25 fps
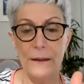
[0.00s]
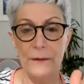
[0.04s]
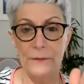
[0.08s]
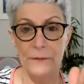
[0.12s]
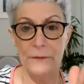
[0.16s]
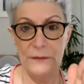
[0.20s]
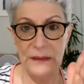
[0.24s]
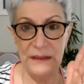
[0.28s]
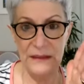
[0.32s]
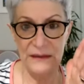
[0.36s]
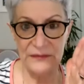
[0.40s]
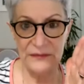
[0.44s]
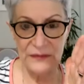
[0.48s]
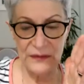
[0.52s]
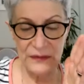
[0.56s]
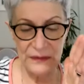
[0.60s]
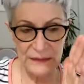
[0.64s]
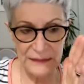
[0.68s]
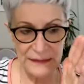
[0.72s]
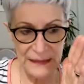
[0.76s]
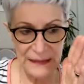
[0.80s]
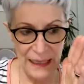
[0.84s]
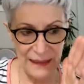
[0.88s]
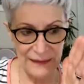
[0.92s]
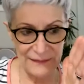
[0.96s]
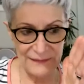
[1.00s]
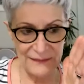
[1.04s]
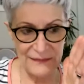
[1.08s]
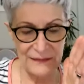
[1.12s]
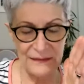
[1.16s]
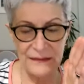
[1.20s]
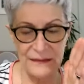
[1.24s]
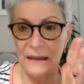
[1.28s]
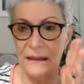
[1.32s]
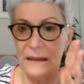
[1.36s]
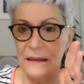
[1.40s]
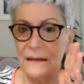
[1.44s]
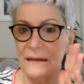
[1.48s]
This
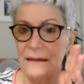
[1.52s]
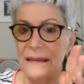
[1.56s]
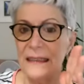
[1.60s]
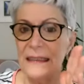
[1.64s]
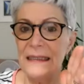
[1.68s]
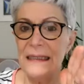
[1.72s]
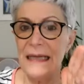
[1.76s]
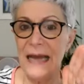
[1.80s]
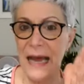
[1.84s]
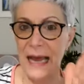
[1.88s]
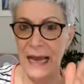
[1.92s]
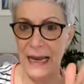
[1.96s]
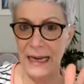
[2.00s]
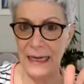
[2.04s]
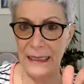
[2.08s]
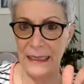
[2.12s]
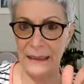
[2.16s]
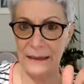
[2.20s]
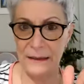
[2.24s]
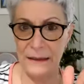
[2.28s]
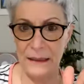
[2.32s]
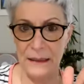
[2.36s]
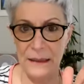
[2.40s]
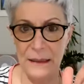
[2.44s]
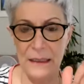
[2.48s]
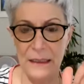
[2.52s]
doesn't deny